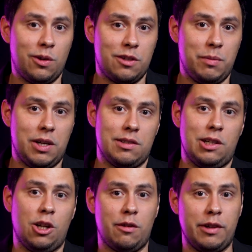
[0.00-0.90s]
orgs because a
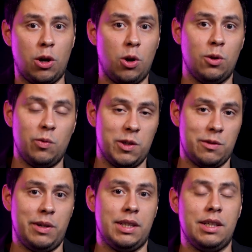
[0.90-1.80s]
lot of the code
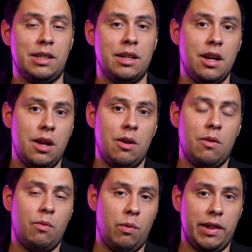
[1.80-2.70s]
was written
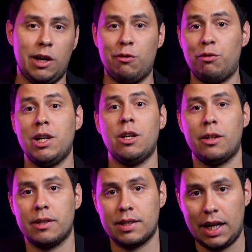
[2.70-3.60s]
without really
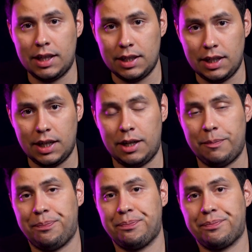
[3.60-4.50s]
understanding
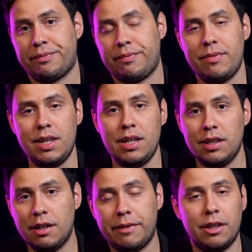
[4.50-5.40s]
the,
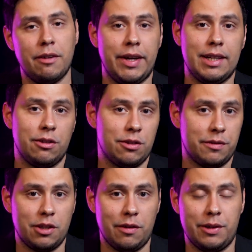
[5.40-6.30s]
the fundamentals
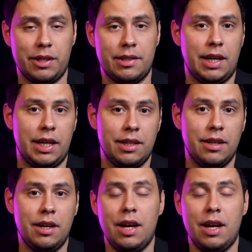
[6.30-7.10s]
of software design.